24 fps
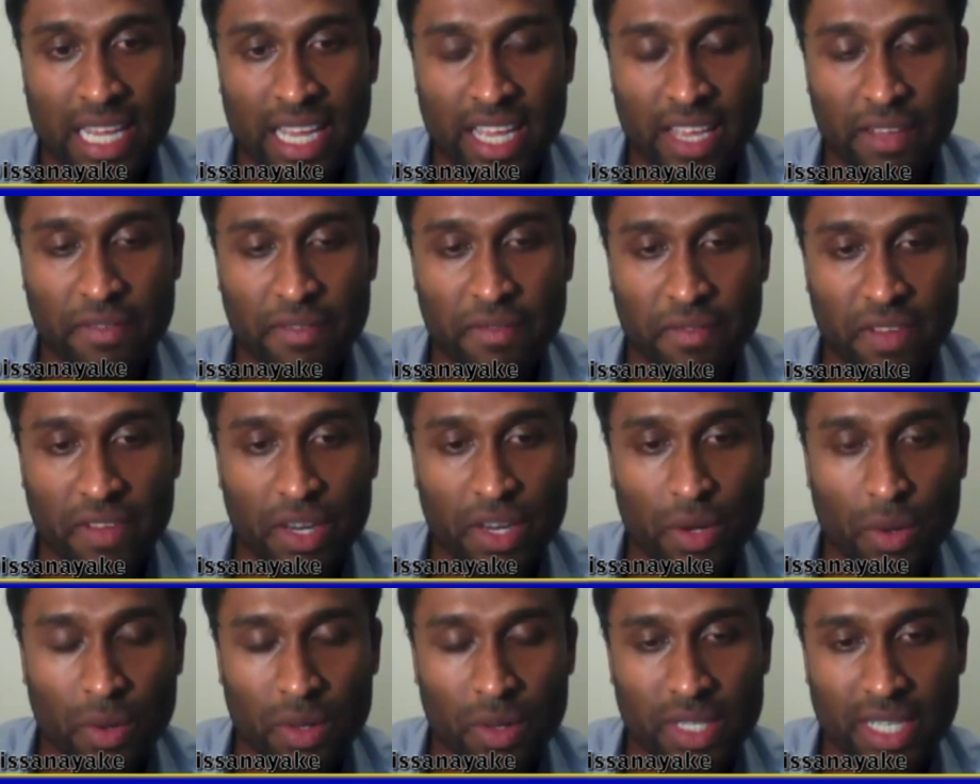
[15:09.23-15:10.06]
if we
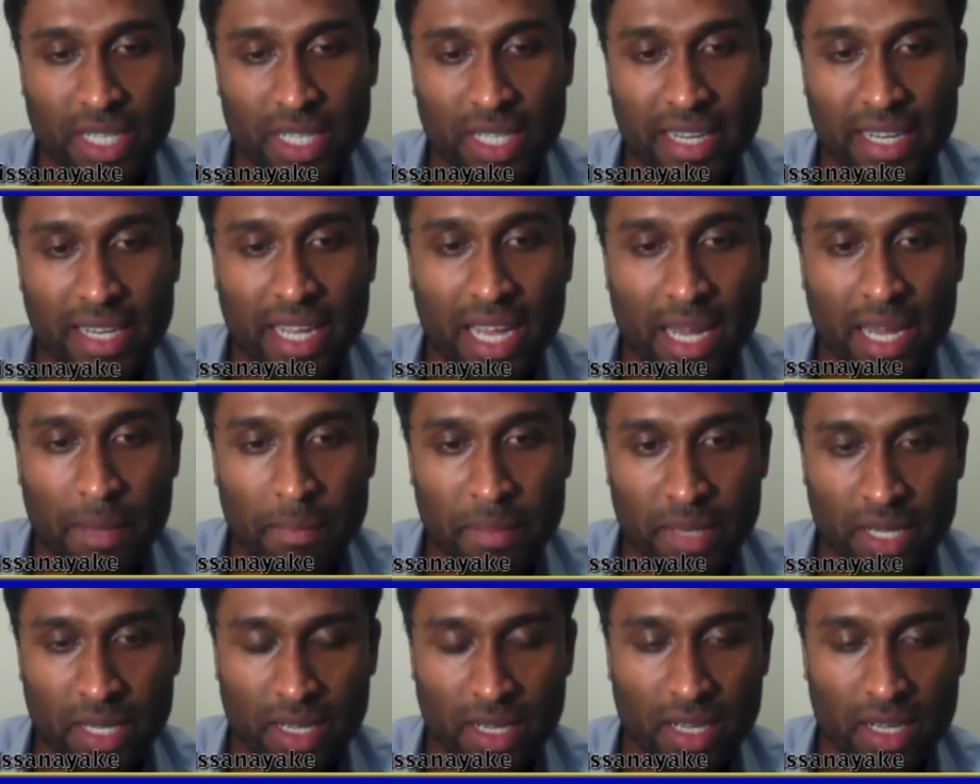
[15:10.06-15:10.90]
don't
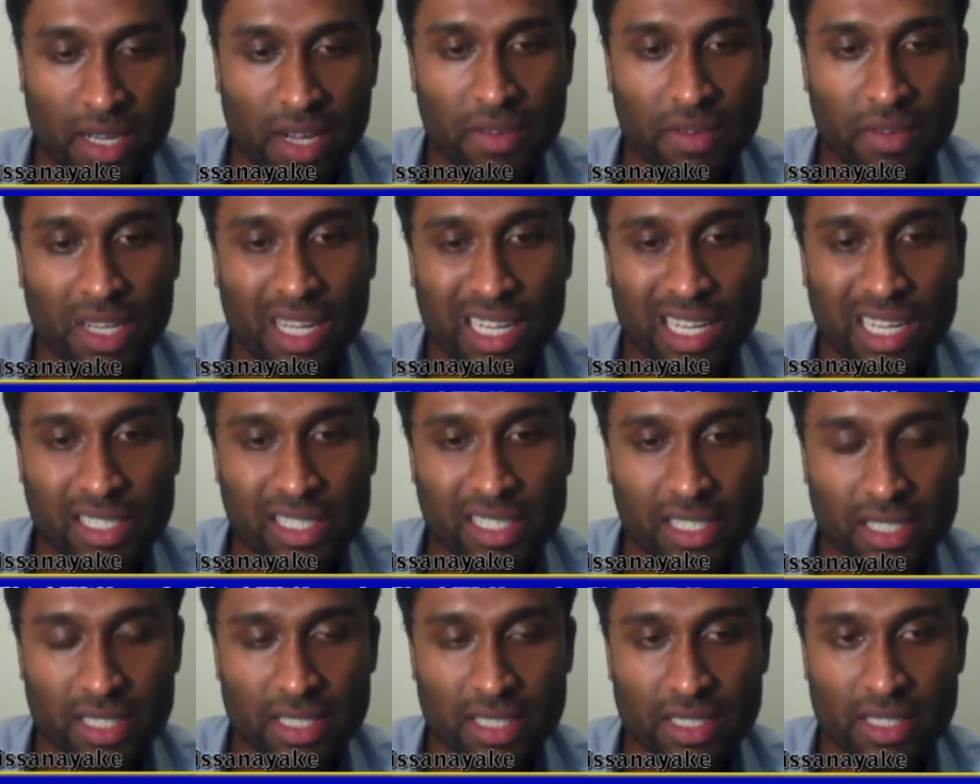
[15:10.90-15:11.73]
adapt our
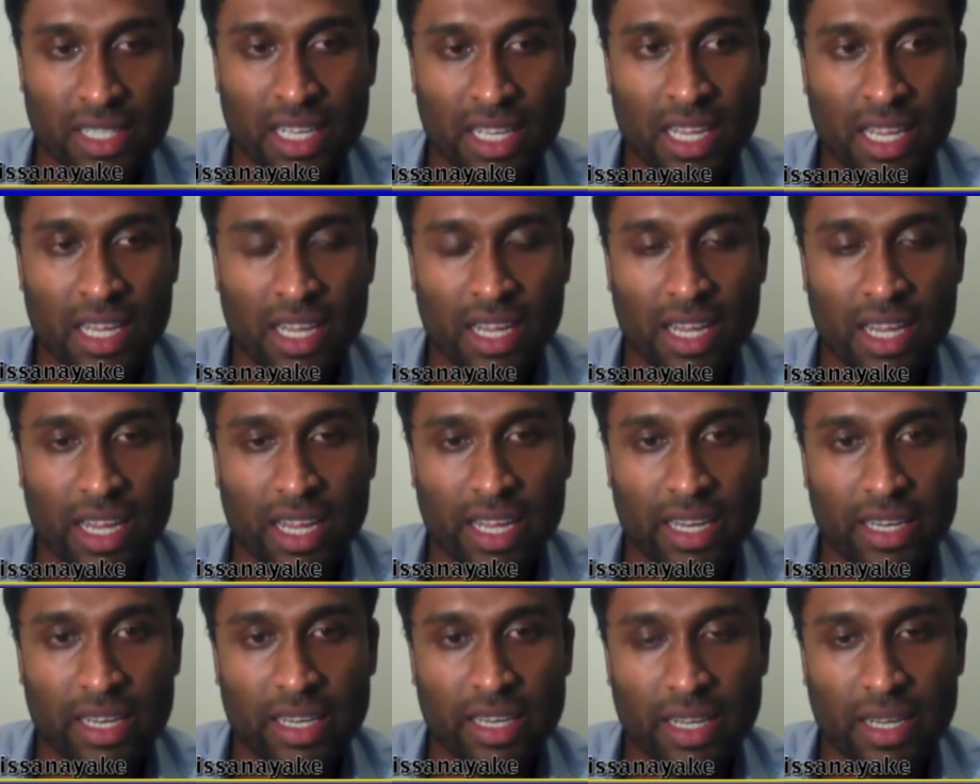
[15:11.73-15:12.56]
cultures
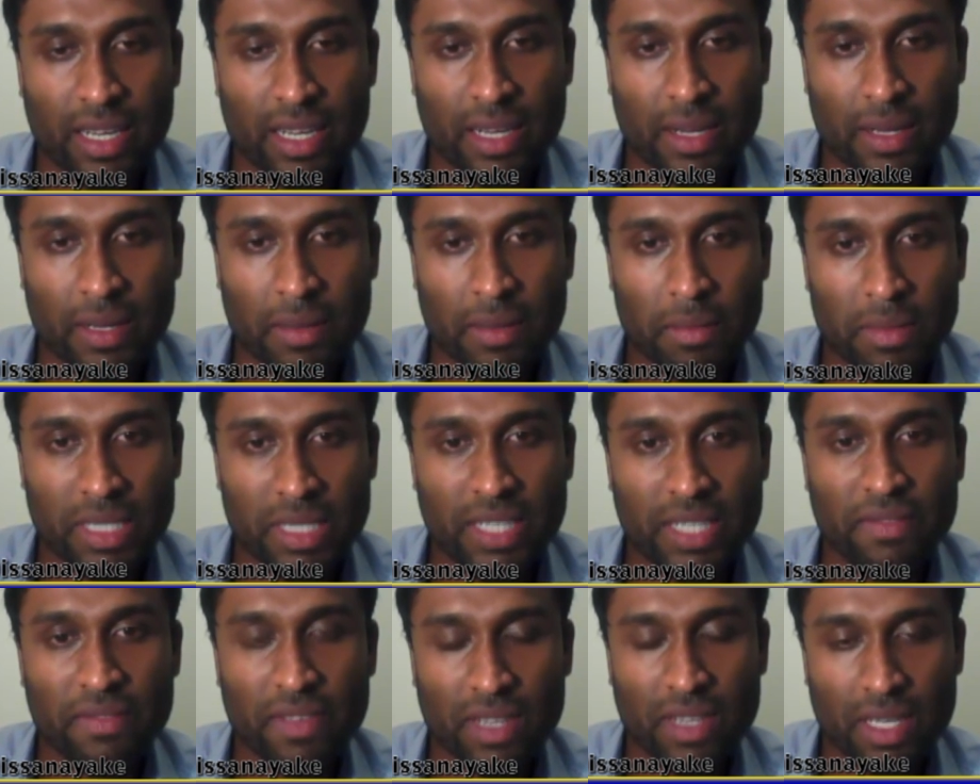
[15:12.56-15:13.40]
and
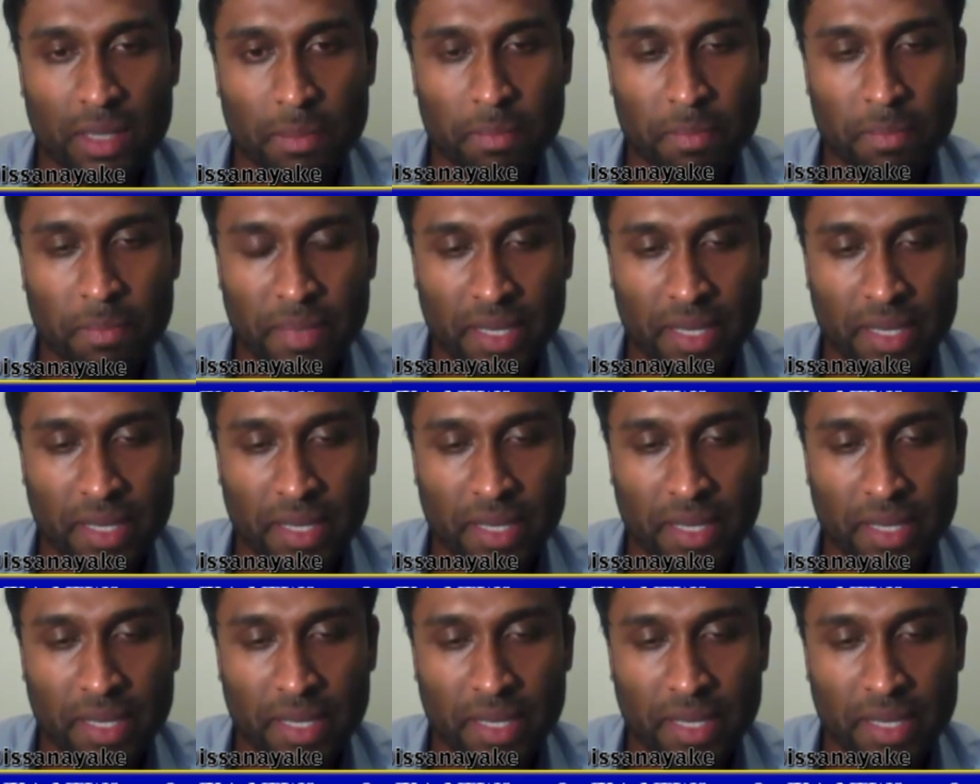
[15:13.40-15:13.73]
develop